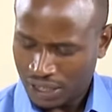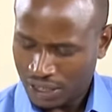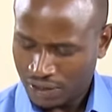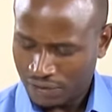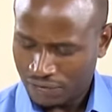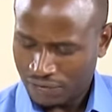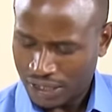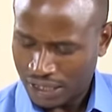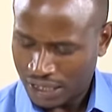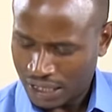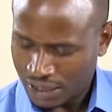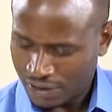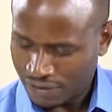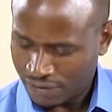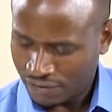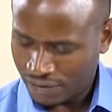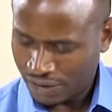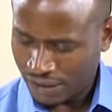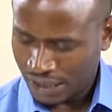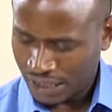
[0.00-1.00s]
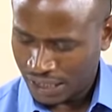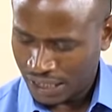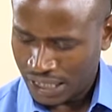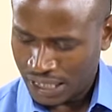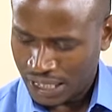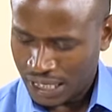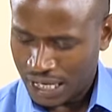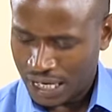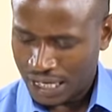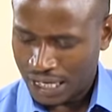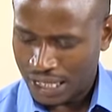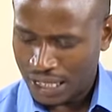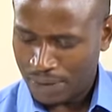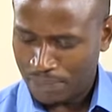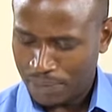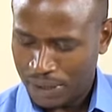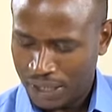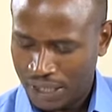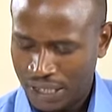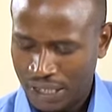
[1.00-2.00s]
If I have another
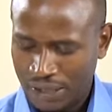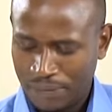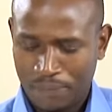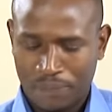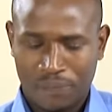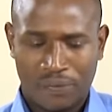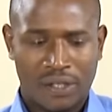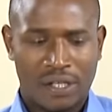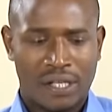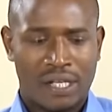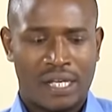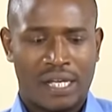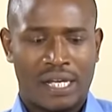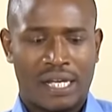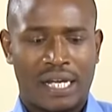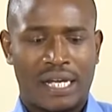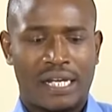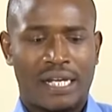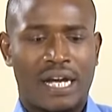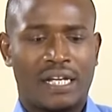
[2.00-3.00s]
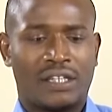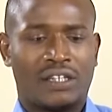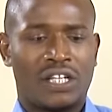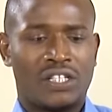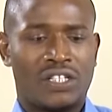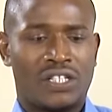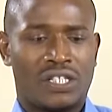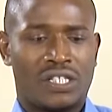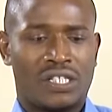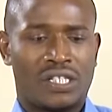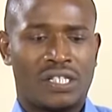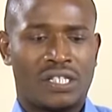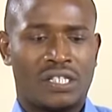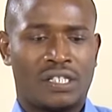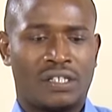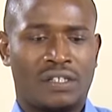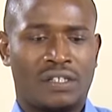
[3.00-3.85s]
pin and attach it